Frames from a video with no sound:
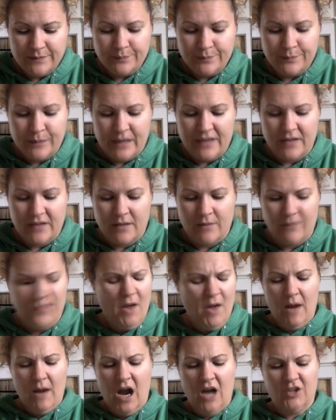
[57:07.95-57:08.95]
Putnam, the
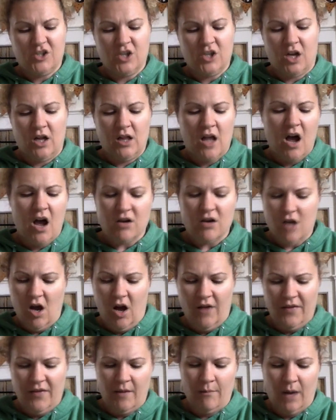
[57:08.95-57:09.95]
marshal. I'll
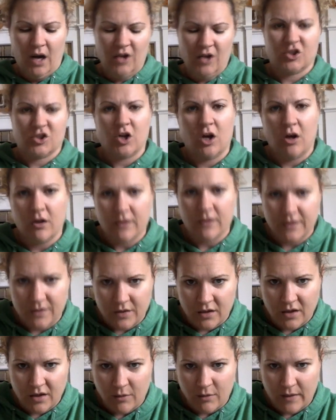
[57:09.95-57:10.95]
call the marshal, because they're
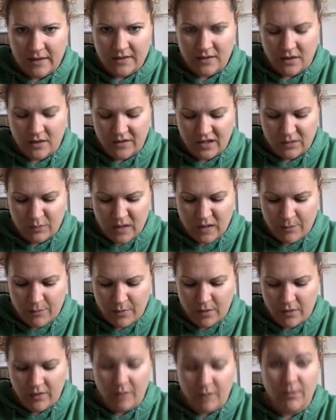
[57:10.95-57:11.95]
going to arrest all these
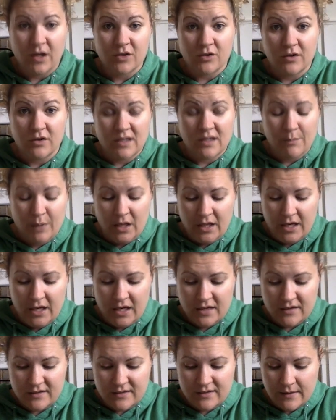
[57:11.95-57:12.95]
people. The marshal's the
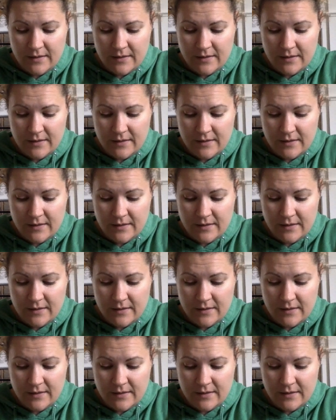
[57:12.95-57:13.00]
police.